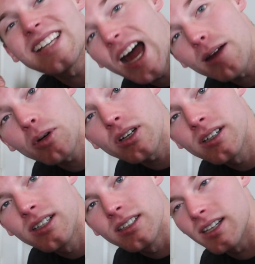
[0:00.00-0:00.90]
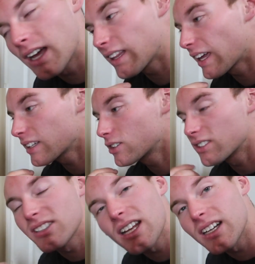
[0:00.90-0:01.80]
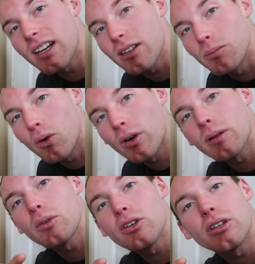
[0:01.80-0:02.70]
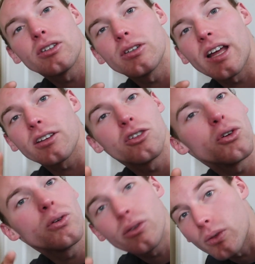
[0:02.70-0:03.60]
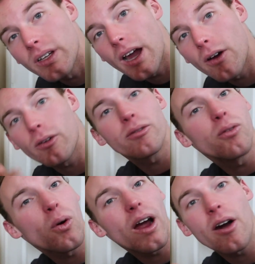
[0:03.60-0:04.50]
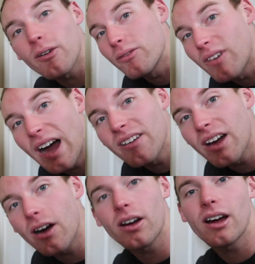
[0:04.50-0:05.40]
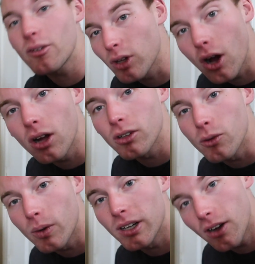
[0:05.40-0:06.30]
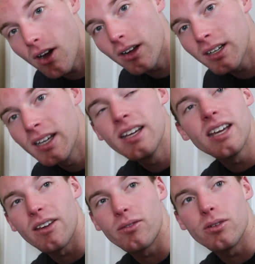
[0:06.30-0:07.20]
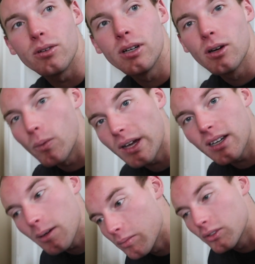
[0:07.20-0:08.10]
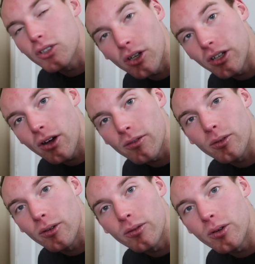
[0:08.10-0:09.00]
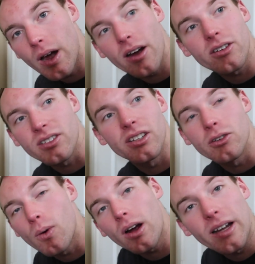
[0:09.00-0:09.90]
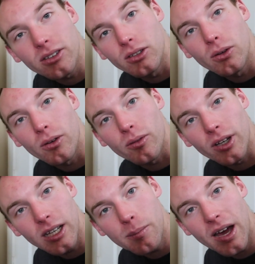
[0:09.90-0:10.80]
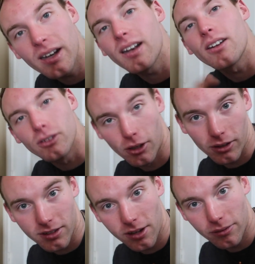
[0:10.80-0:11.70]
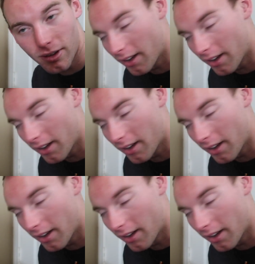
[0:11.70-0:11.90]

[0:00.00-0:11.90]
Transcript: timer, not like to set it in the morning, but you can do like two, three hour, four hour, five hour, however long you want it on. If you wake up, turn it on for a few hours, and then you walk out the door and forget about it, it'll turn itself